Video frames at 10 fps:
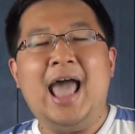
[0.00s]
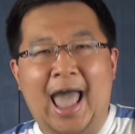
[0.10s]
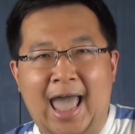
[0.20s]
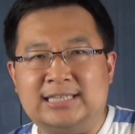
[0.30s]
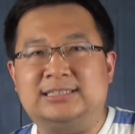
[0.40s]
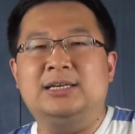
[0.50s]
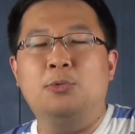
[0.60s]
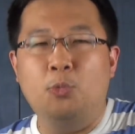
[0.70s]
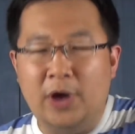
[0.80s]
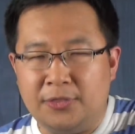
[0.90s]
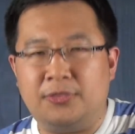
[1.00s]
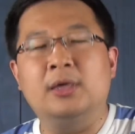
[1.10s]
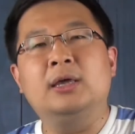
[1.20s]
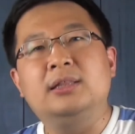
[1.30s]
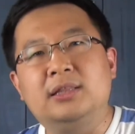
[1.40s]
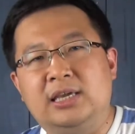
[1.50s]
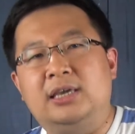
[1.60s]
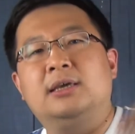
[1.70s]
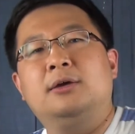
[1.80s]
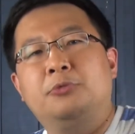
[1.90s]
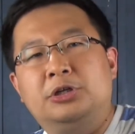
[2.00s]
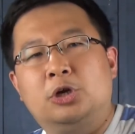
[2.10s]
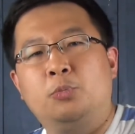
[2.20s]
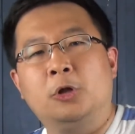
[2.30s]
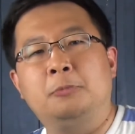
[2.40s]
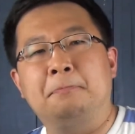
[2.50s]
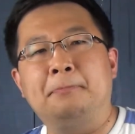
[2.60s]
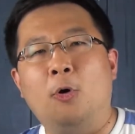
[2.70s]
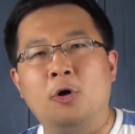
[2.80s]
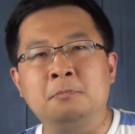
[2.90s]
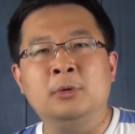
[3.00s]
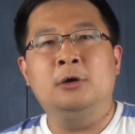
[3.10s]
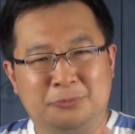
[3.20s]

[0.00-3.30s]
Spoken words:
As with the Richard Wilbur poem,